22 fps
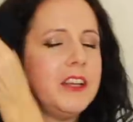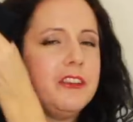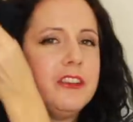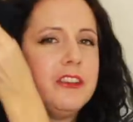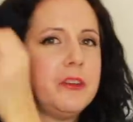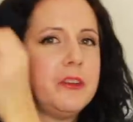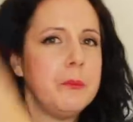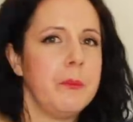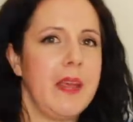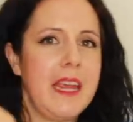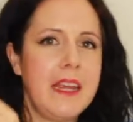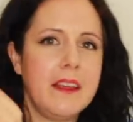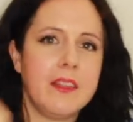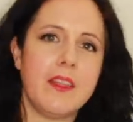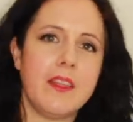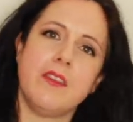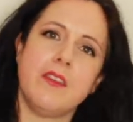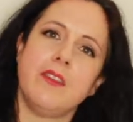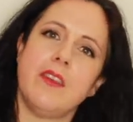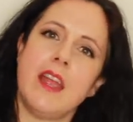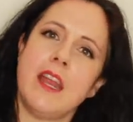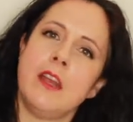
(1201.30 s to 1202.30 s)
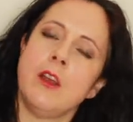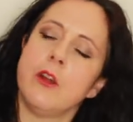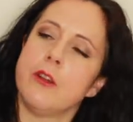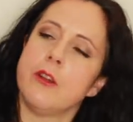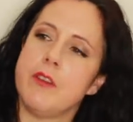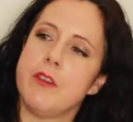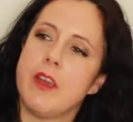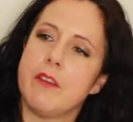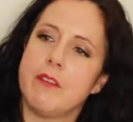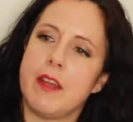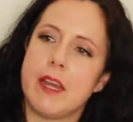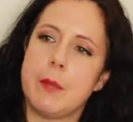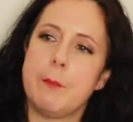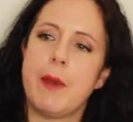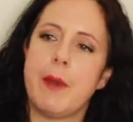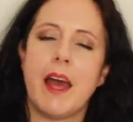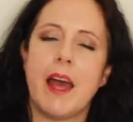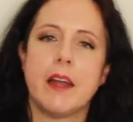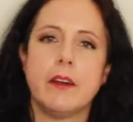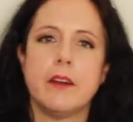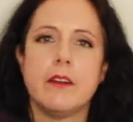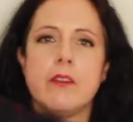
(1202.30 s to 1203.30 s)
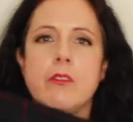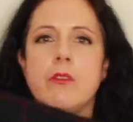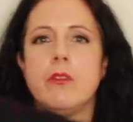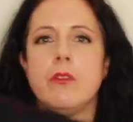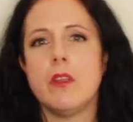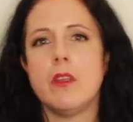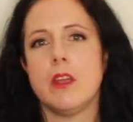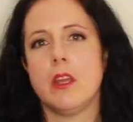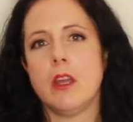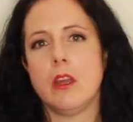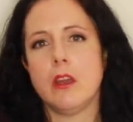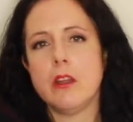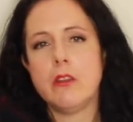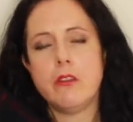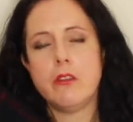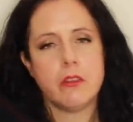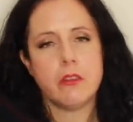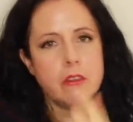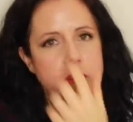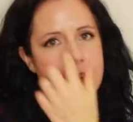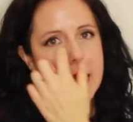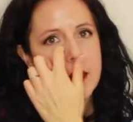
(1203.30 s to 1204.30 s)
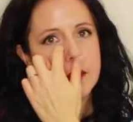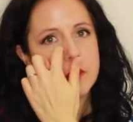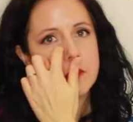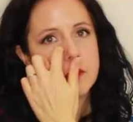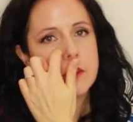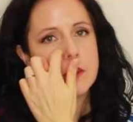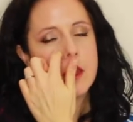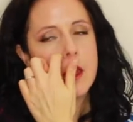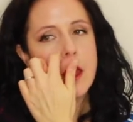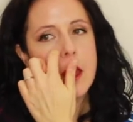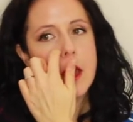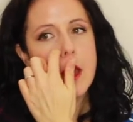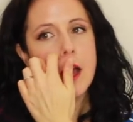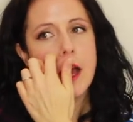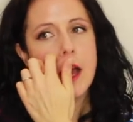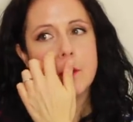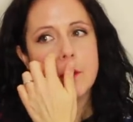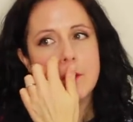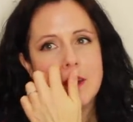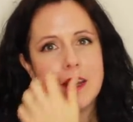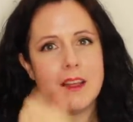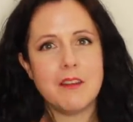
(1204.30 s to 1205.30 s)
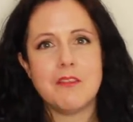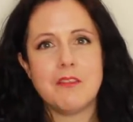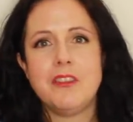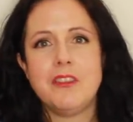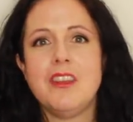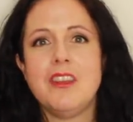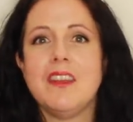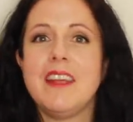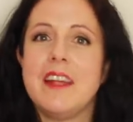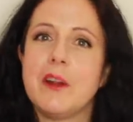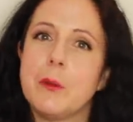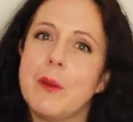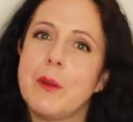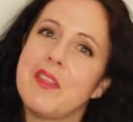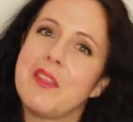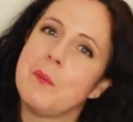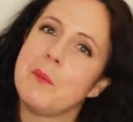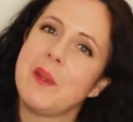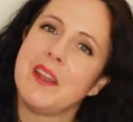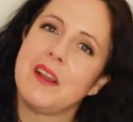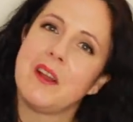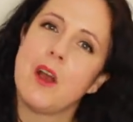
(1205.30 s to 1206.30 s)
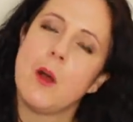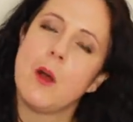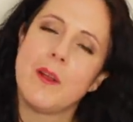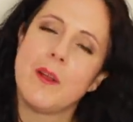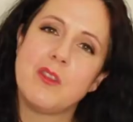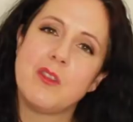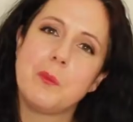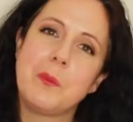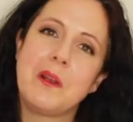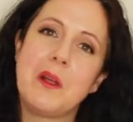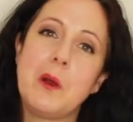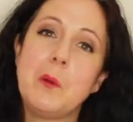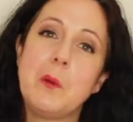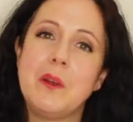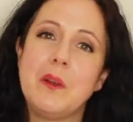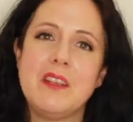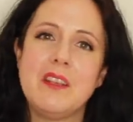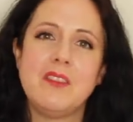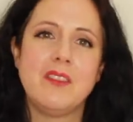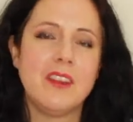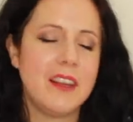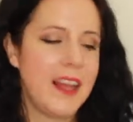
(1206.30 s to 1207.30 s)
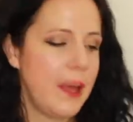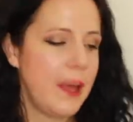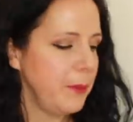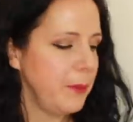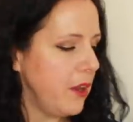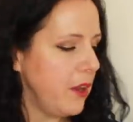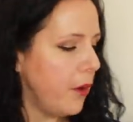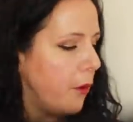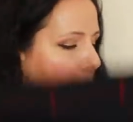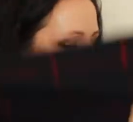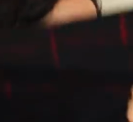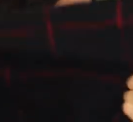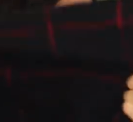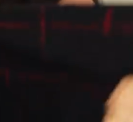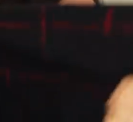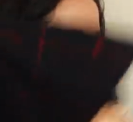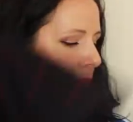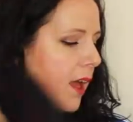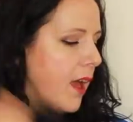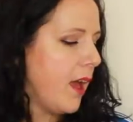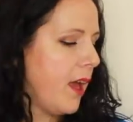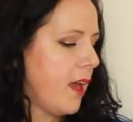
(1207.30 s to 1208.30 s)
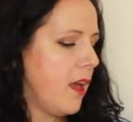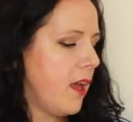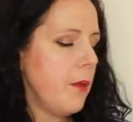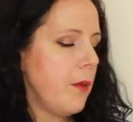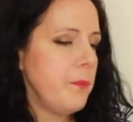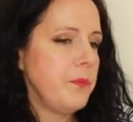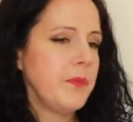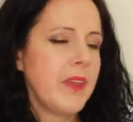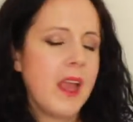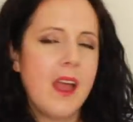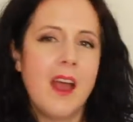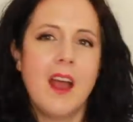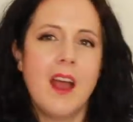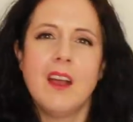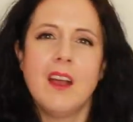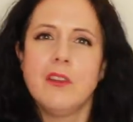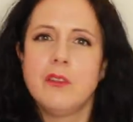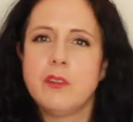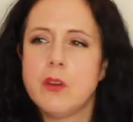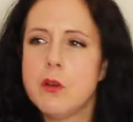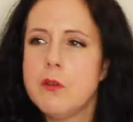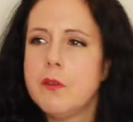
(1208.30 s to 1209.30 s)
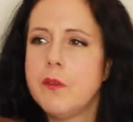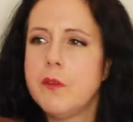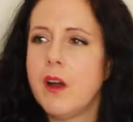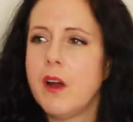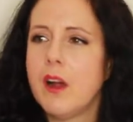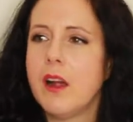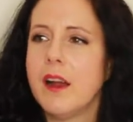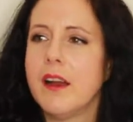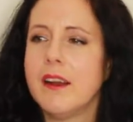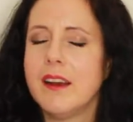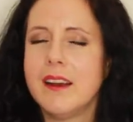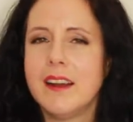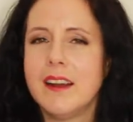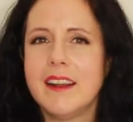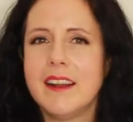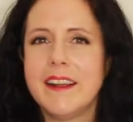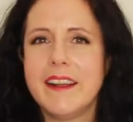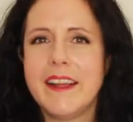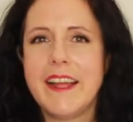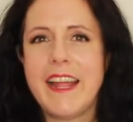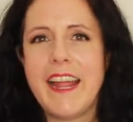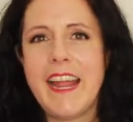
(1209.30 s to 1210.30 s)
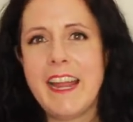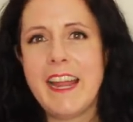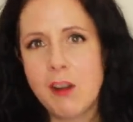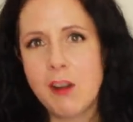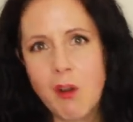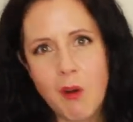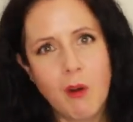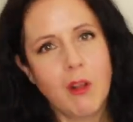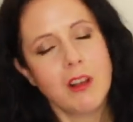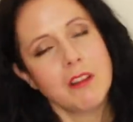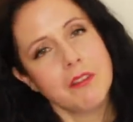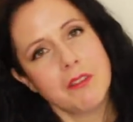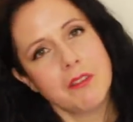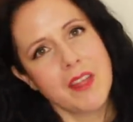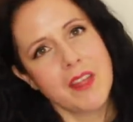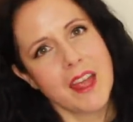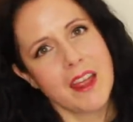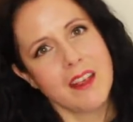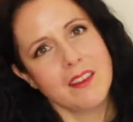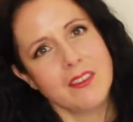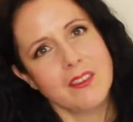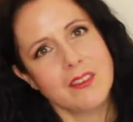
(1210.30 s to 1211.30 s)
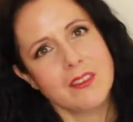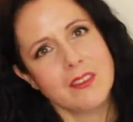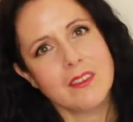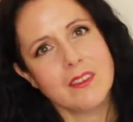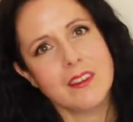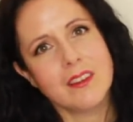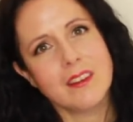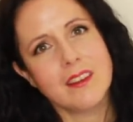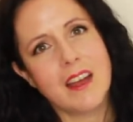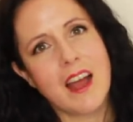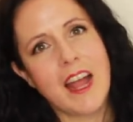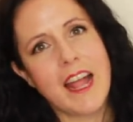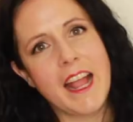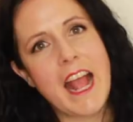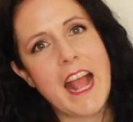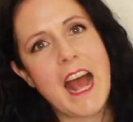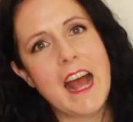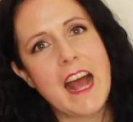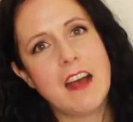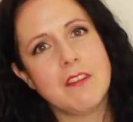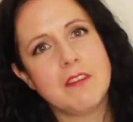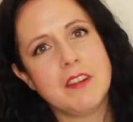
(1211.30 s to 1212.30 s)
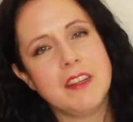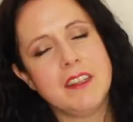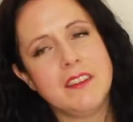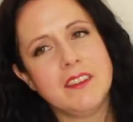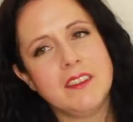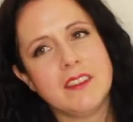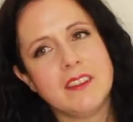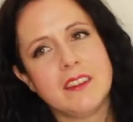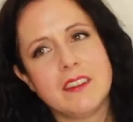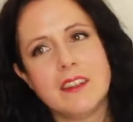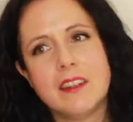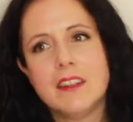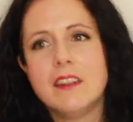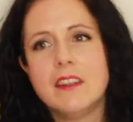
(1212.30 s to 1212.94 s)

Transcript: should make this in, or if you have any patterns that you could suggest, I would love to hear about them in the comments below. Please do let me know. So far in all of this, I haven't